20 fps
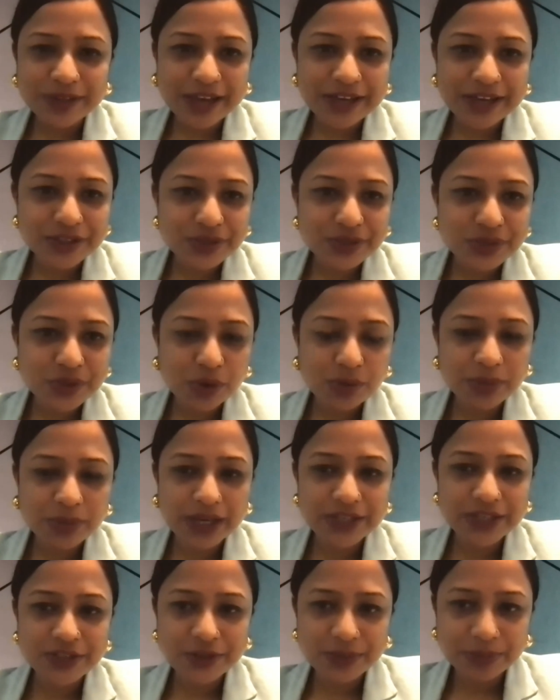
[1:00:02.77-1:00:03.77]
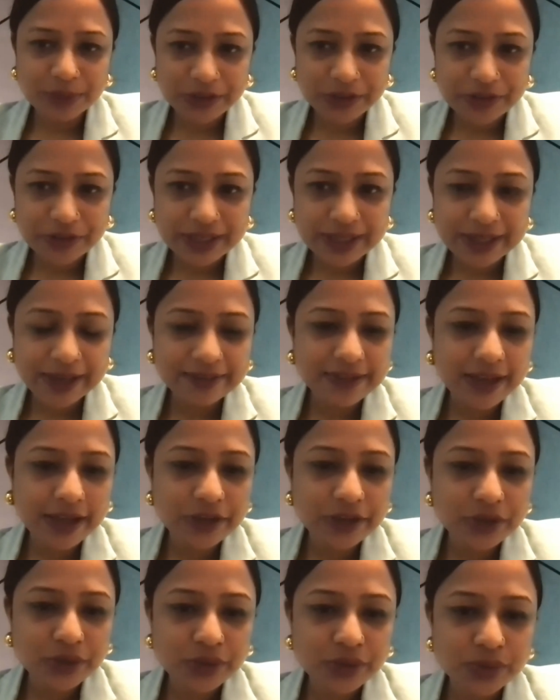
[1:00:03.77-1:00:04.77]
Thank you so much, Marie. And
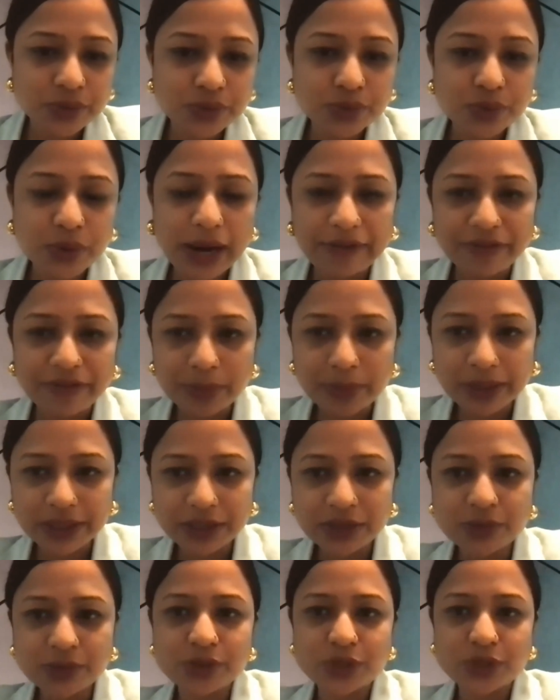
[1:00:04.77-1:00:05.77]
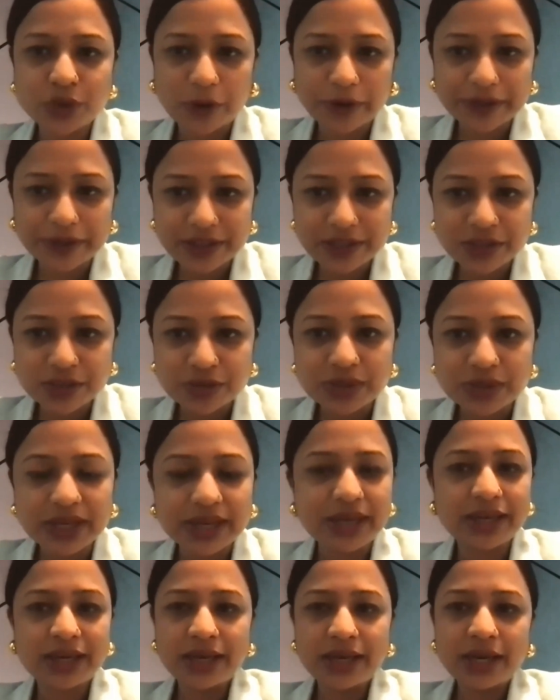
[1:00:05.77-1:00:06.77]
thank you to everybody who's joined us
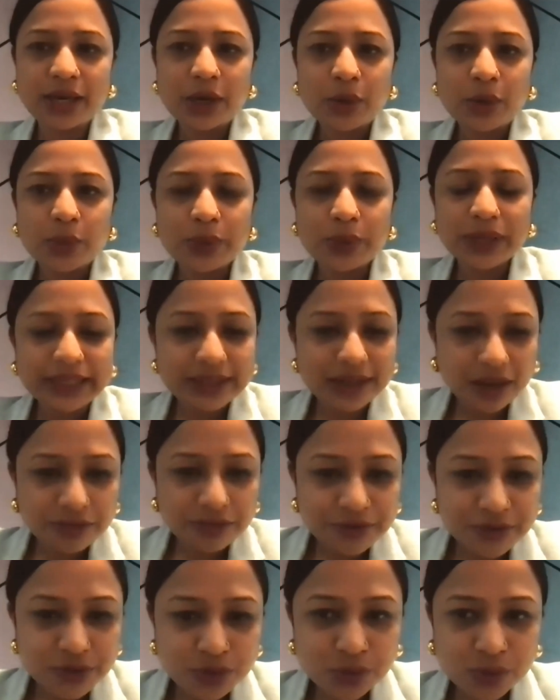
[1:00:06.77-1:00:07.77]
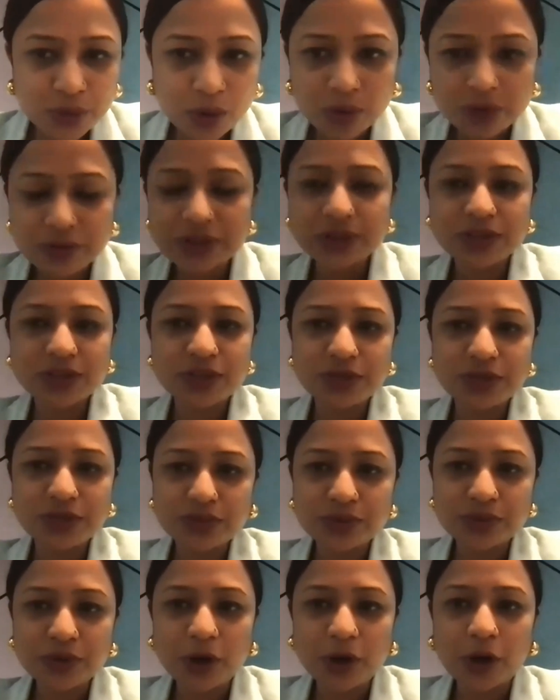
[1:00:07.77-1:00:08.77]
today. We'd love to host
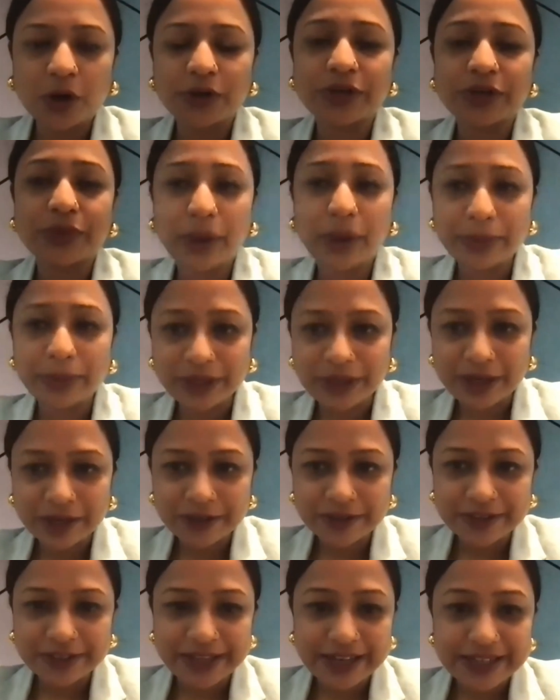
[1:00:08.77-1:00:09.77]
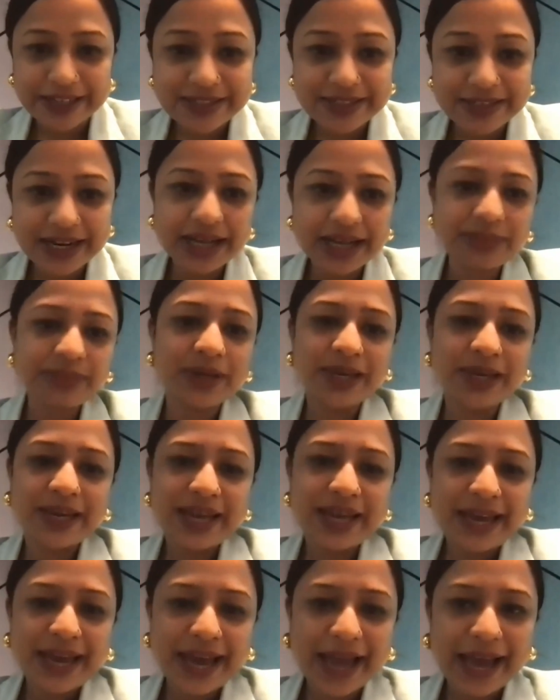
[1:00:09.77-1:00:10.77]
you on our webinar the next time.
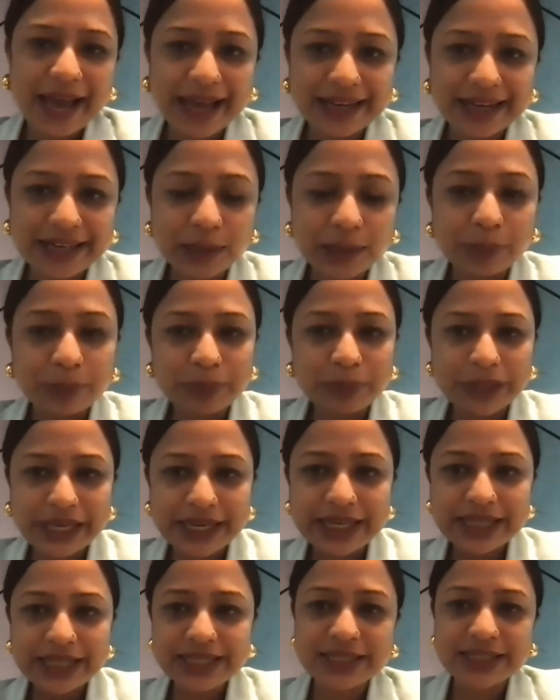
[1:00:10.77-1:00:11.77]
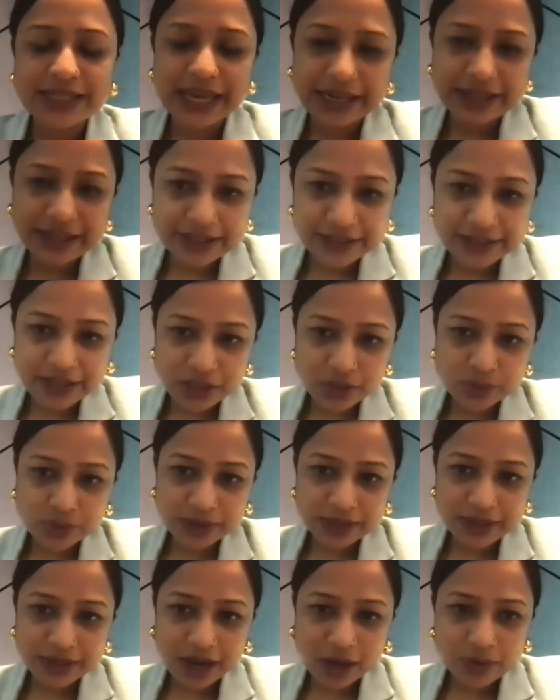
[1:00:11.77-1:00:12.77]
And please get in touch
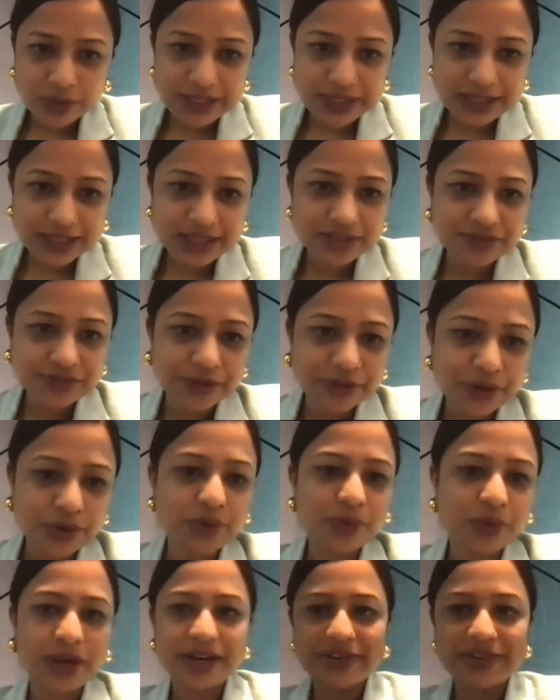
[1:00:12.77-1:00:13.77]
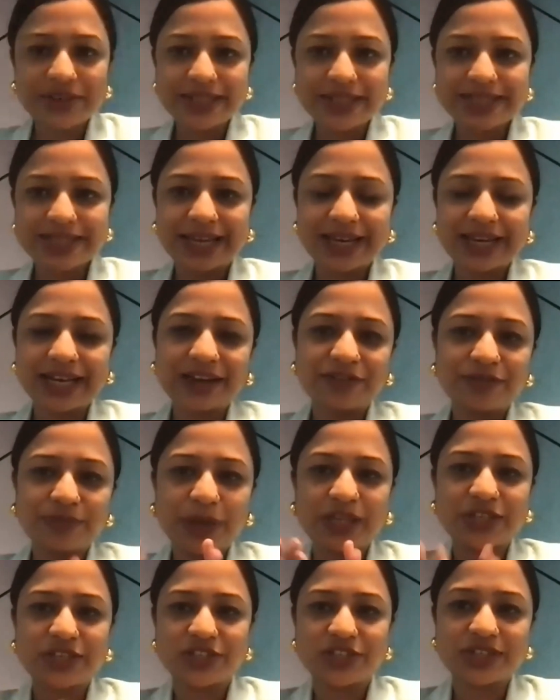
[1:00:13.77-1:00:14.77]
with our counselors for your queries. Like I've
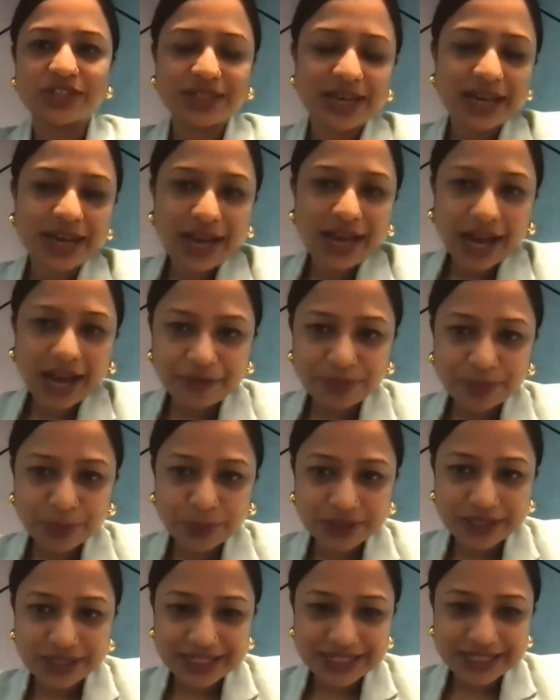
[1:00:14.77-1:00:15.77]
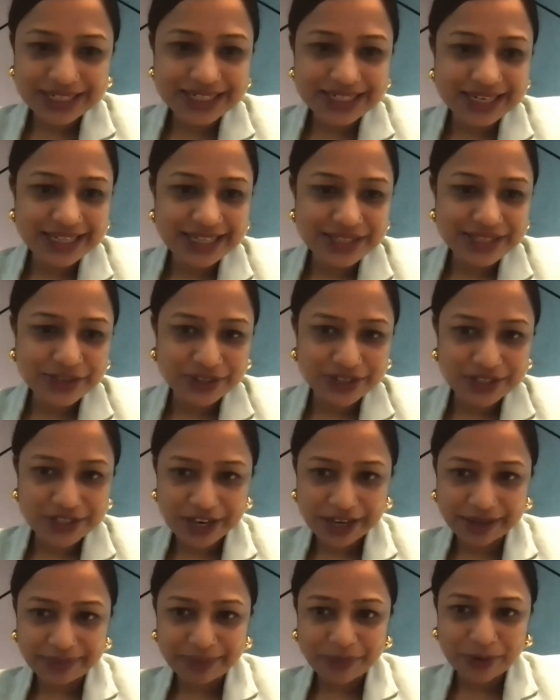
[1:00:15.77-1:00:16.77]
mentioned, I've put the details in the
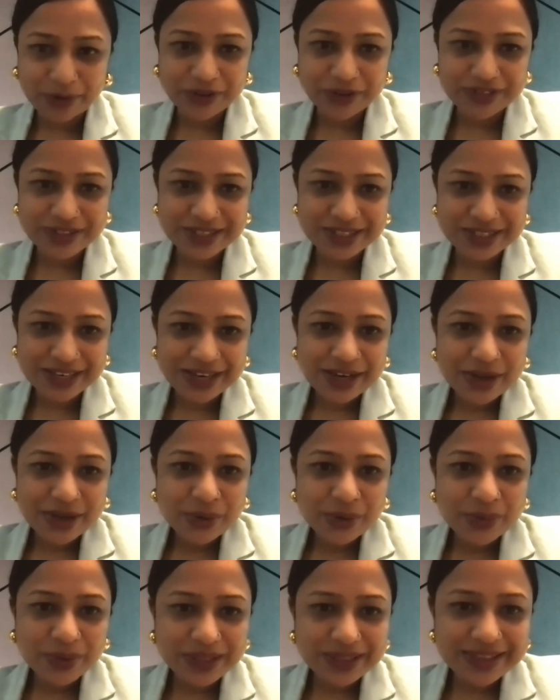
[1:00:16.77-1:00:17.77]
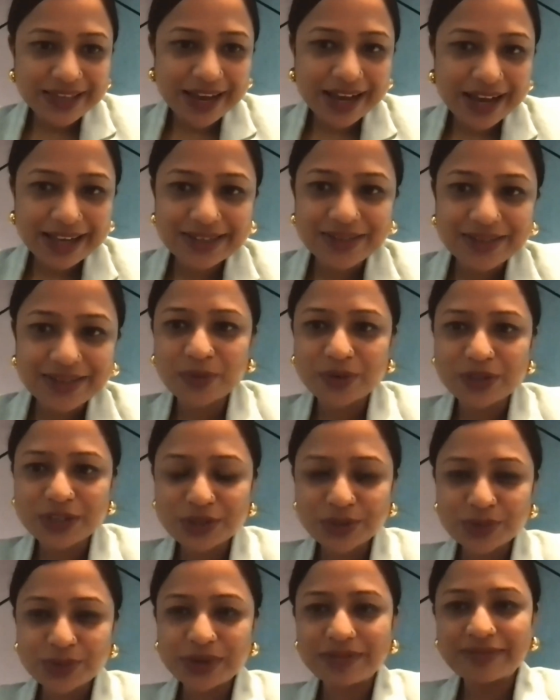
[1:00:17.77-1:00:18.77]
chat box. With that,
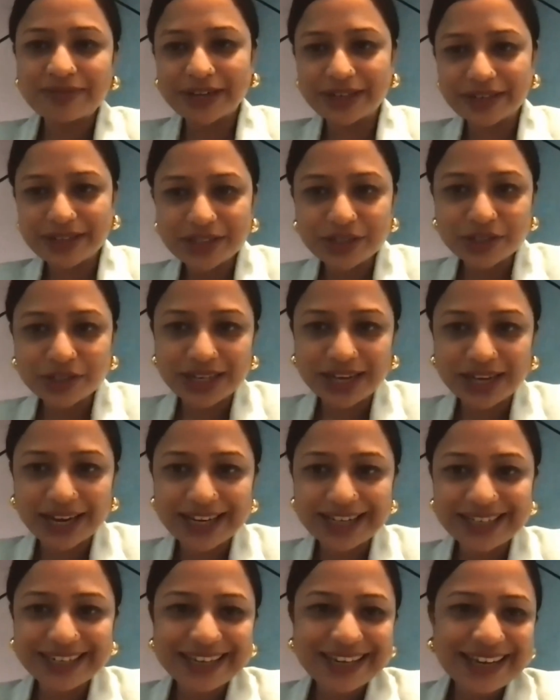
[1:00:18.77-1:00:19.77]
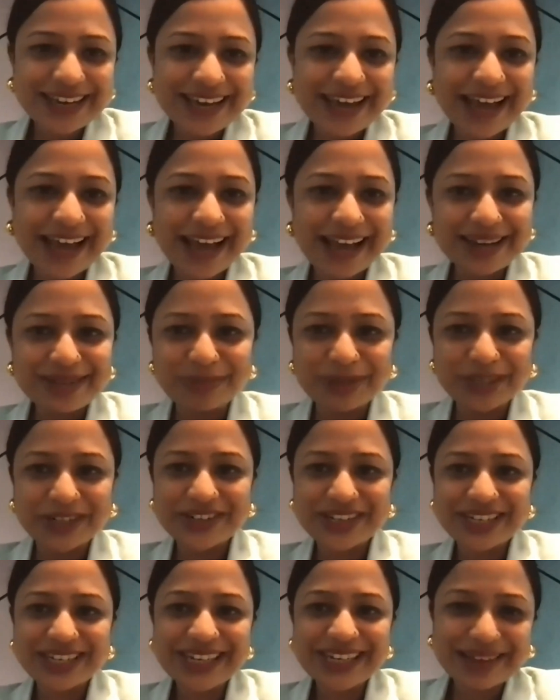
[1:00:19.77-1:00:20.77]
wish you a very good night. And
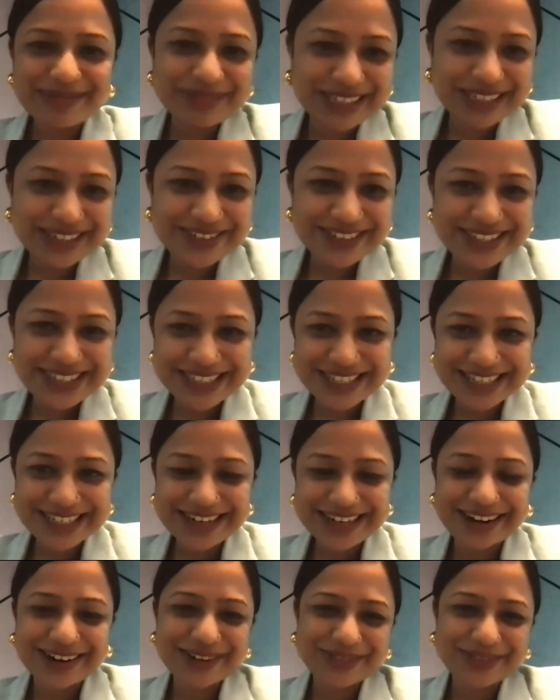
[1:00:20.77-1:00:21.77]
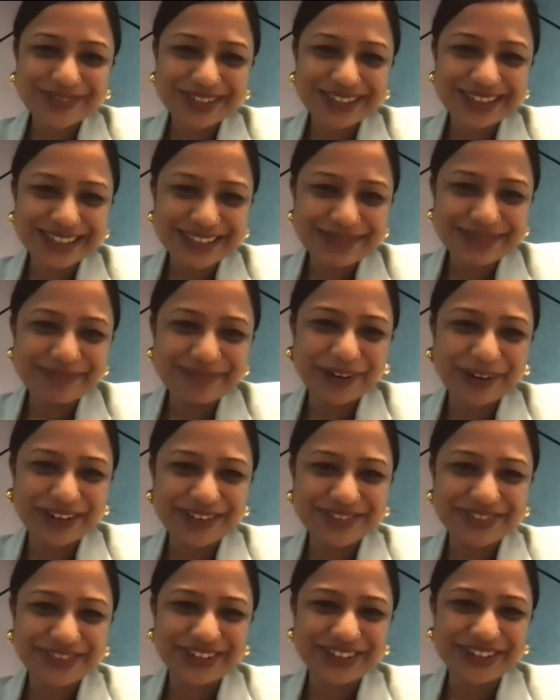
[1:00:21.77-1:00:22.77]
Marie, I believe it's the start of an early
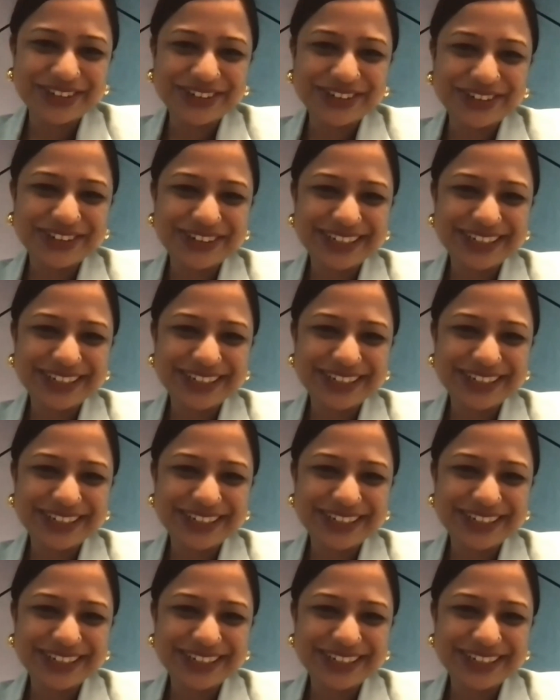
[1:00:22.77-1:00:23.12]
morning for you.